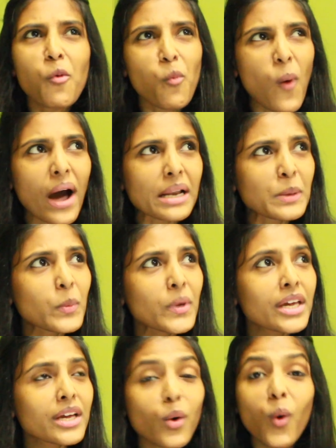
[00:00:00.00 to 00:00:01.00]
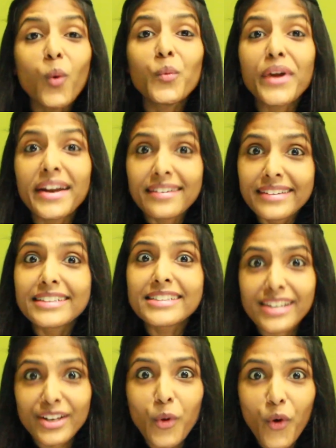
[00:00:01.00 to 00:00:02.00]
1 week? Oh wait, there's
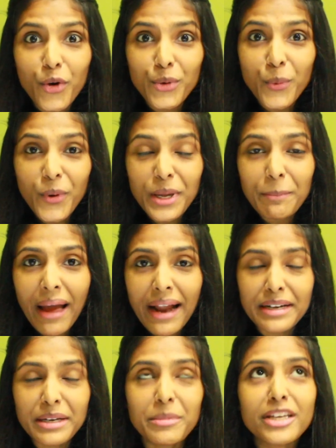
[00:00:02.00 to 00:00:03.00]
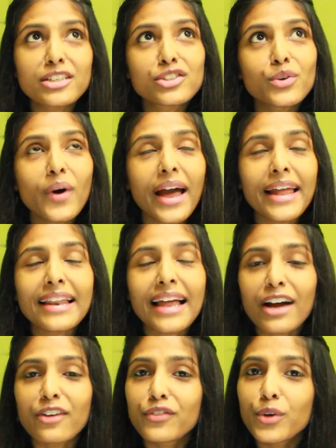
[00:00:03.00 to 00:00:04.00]
an ongoing pandemic, so I'll
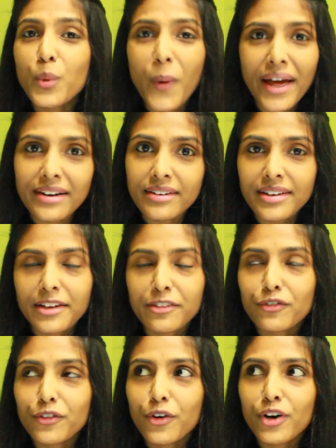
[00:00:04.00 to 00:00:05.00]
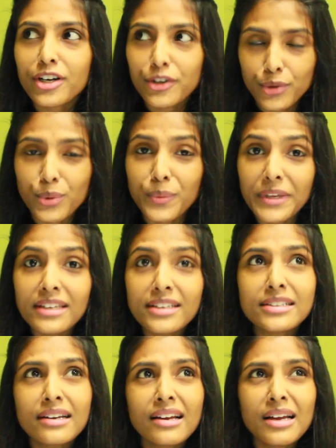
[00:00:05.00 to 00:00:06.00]
have to quarantine for 2
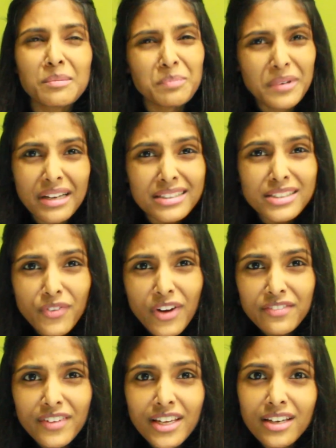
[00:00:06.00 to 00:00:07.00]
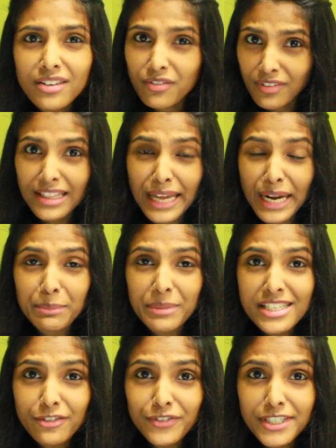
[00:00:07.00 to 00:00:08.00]
weeks plus 1 week. Will that be
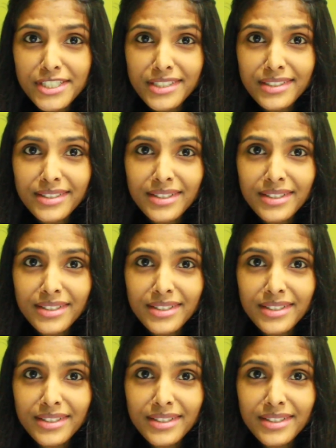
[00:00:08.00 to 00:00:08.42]
sufficient?